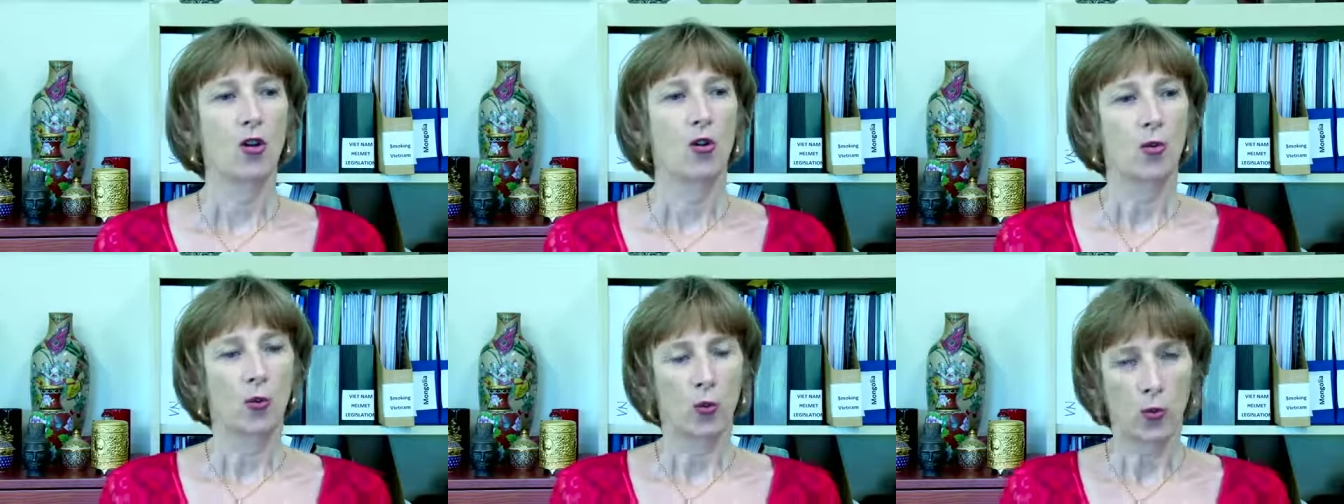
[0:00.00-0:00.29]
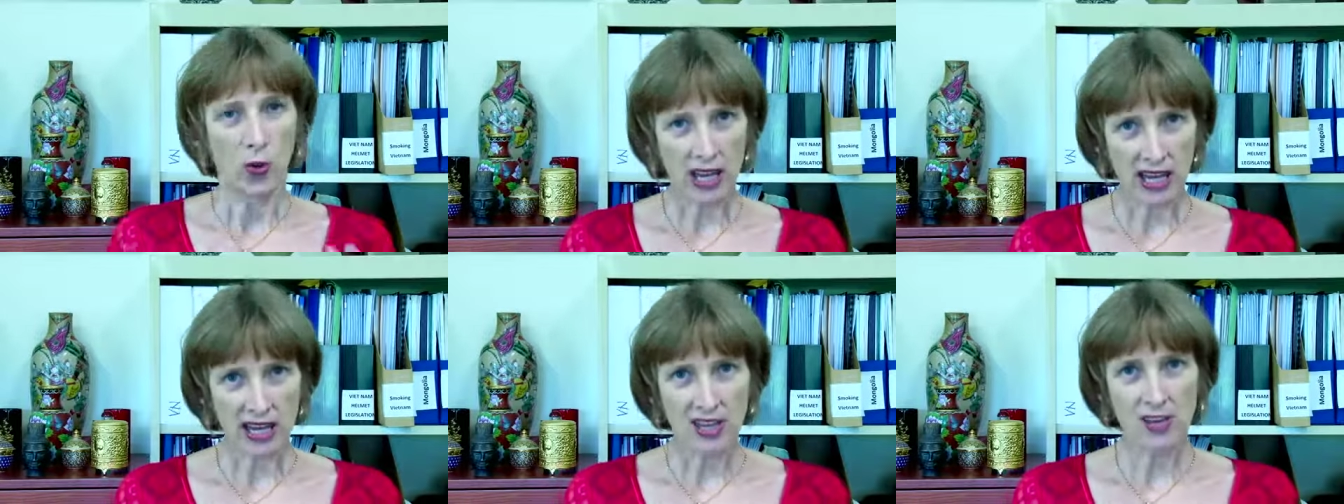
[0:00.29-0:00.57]

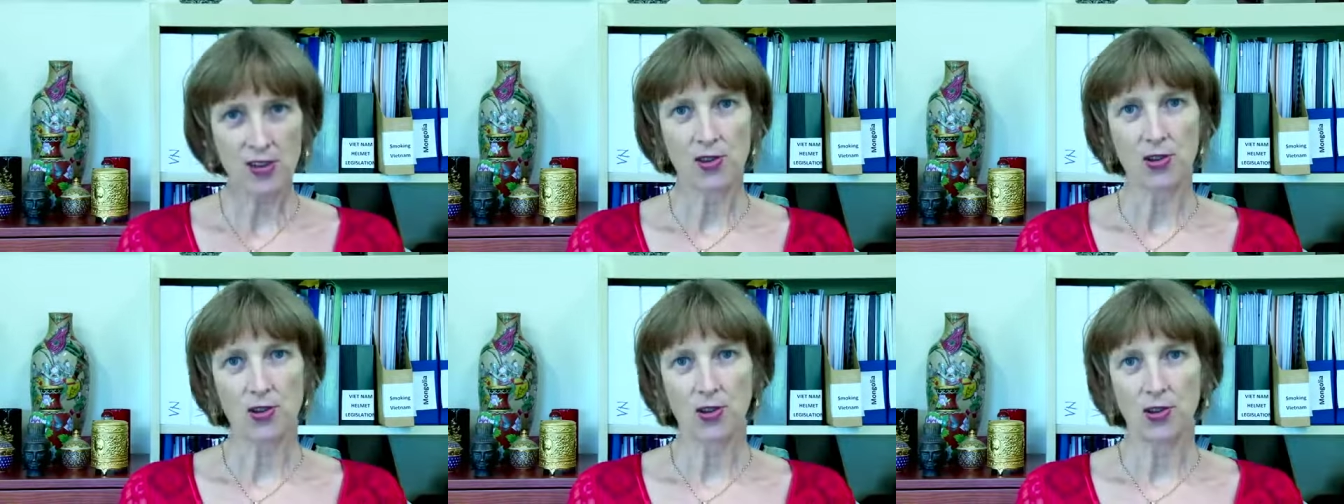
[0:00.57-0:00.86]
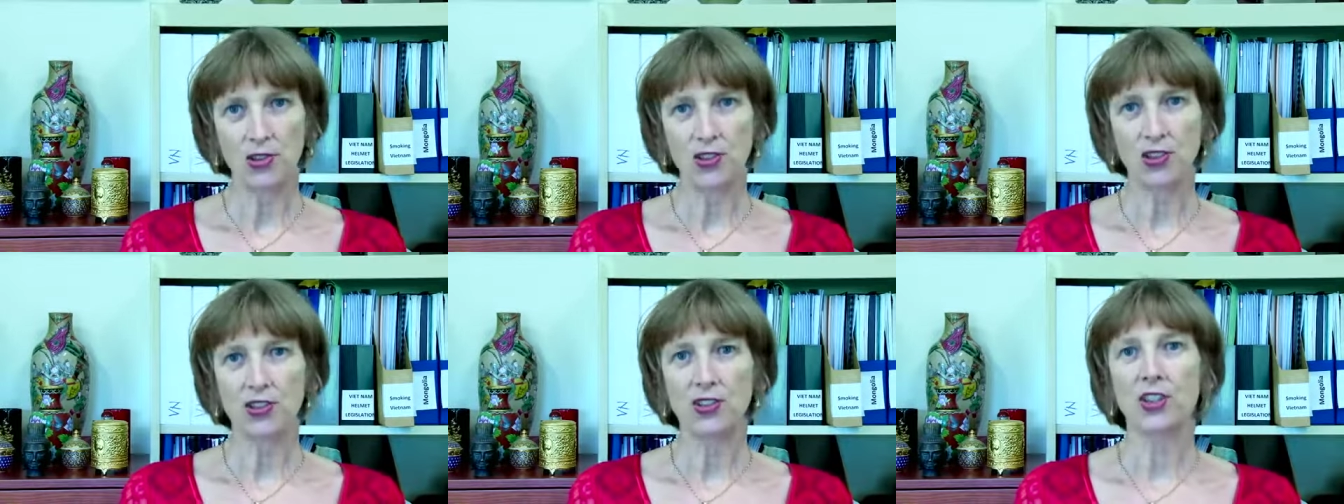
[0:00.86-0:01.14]
We
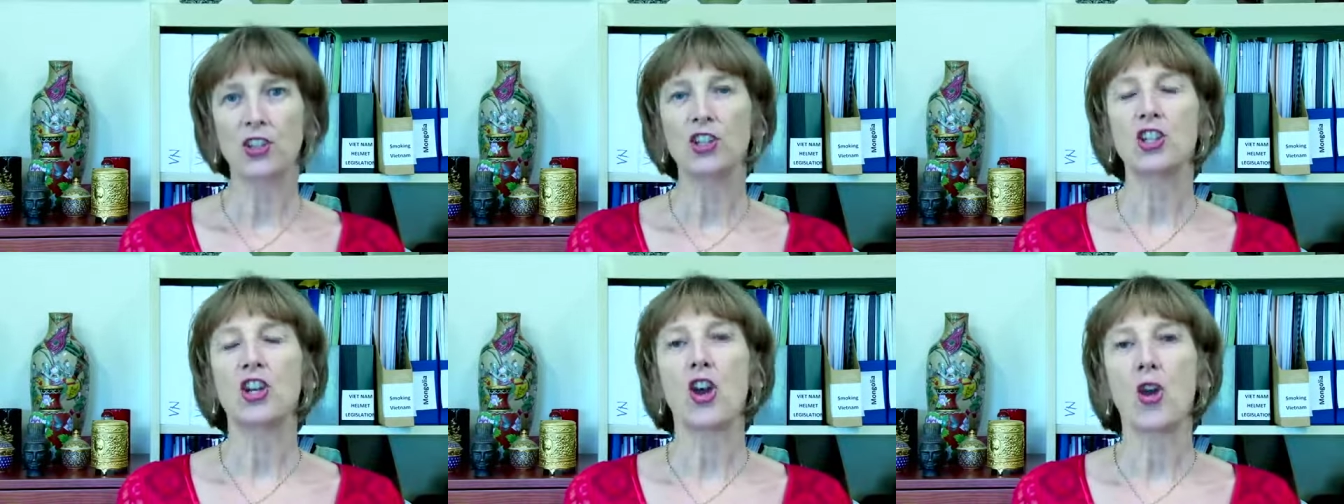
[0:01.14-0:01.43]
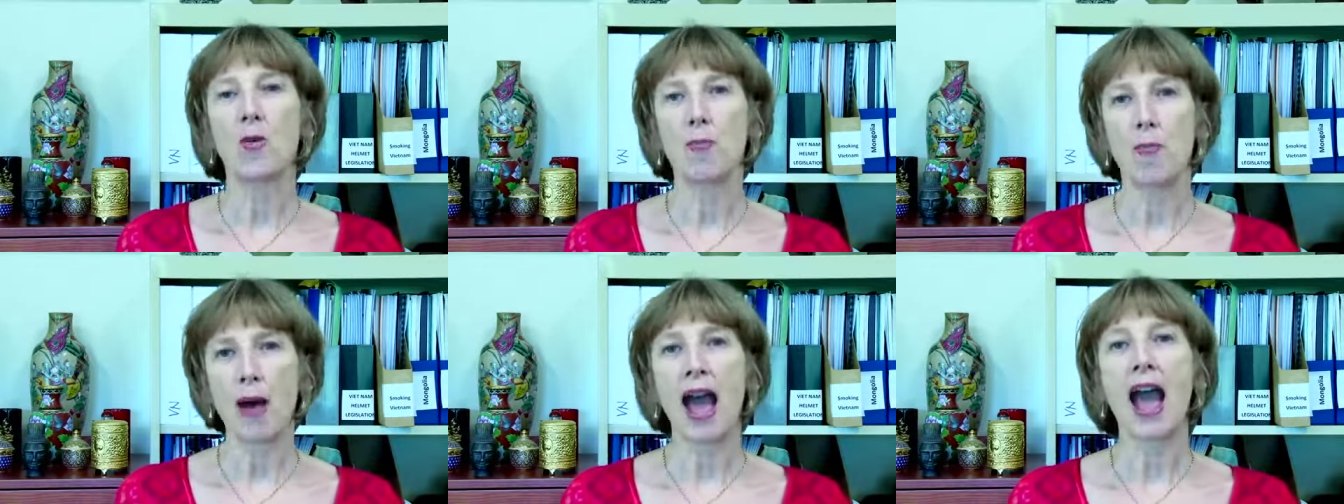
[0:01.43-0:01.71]
use the
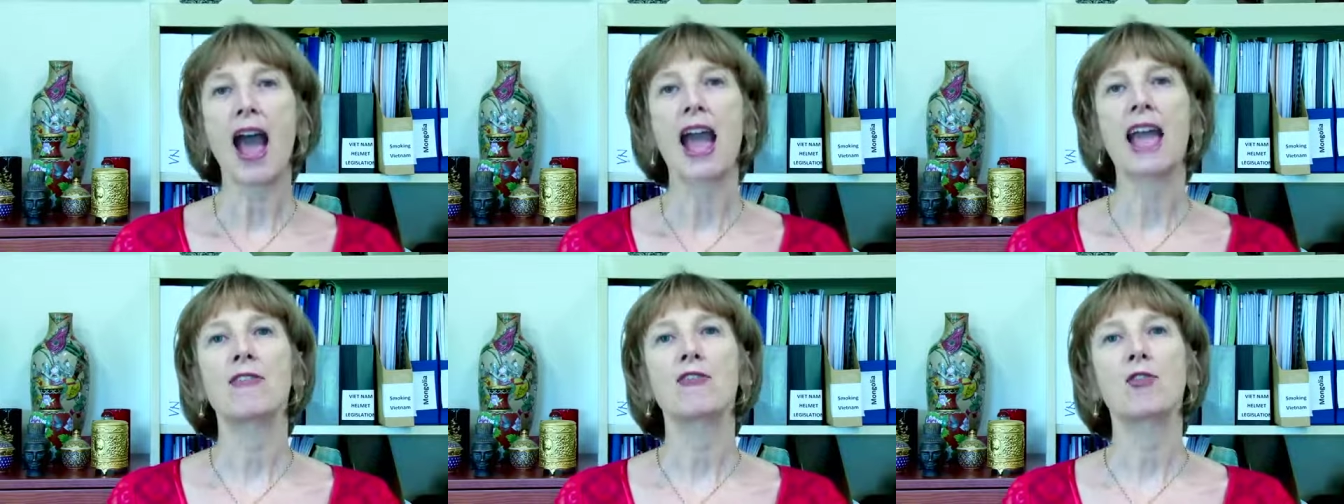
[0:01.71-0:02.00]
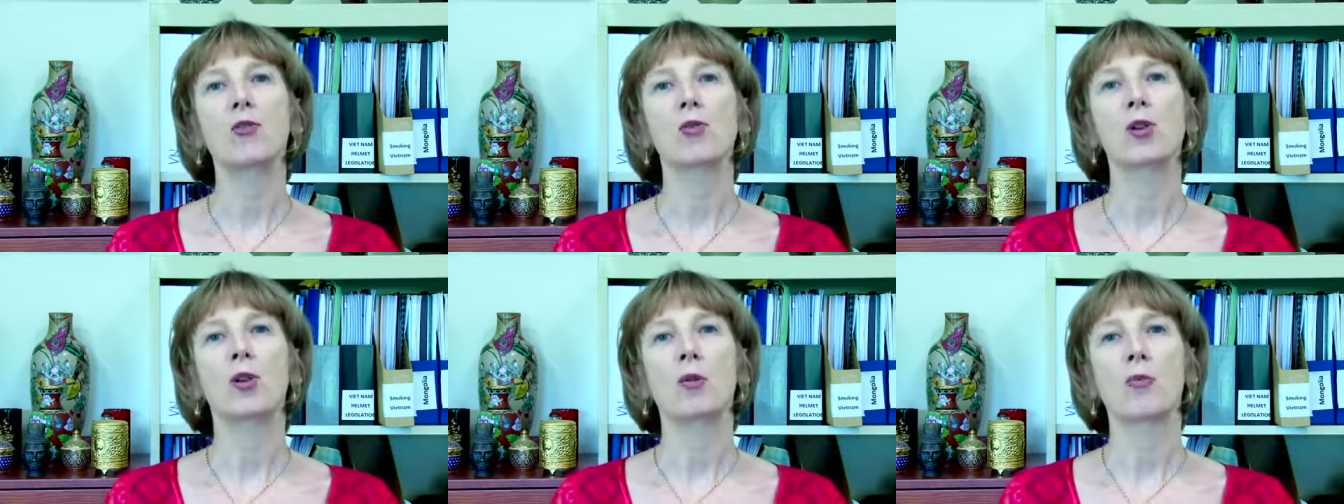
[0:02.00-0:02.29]
term
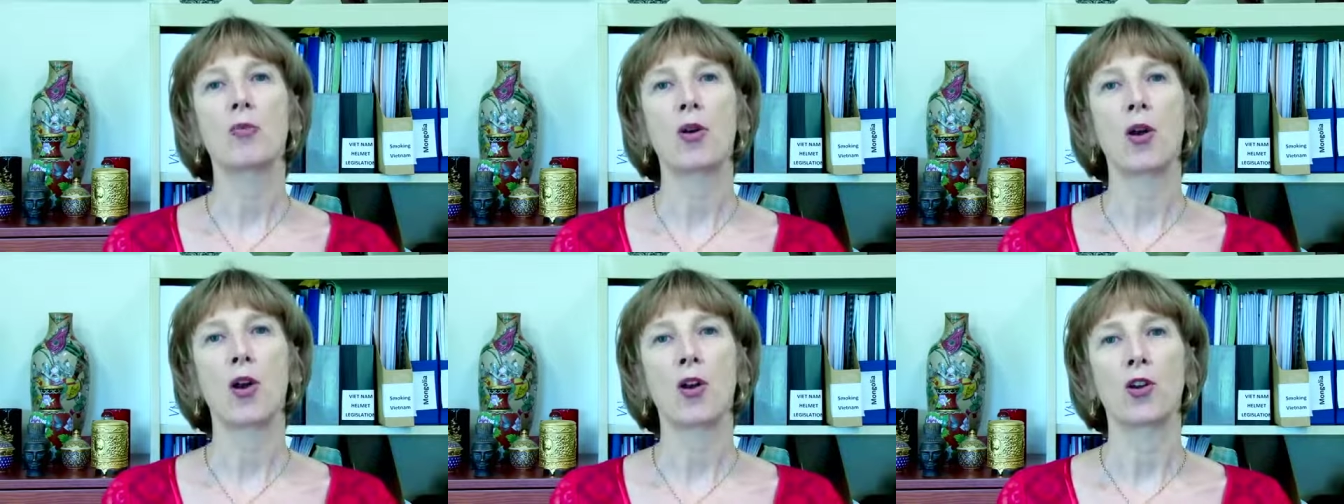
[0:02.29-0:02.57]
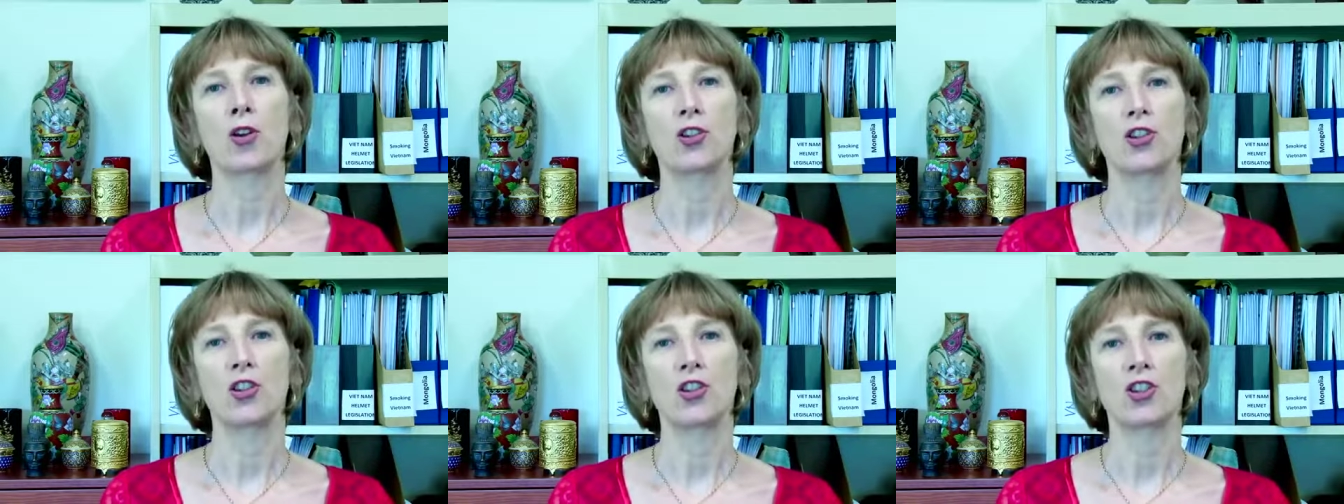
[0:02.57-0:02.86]
behavioural
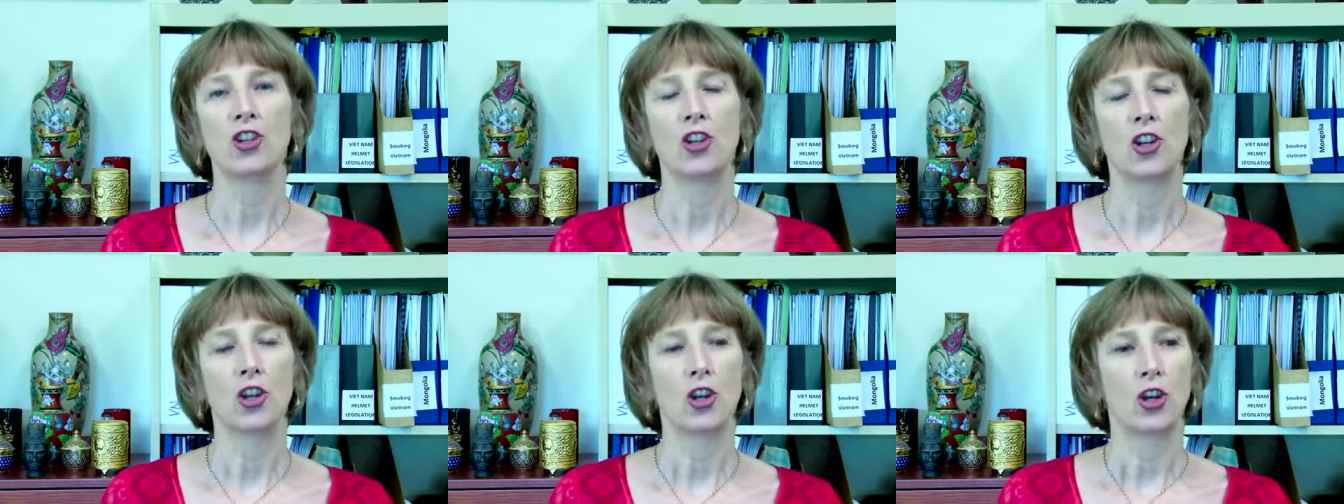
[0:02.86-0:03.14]
approach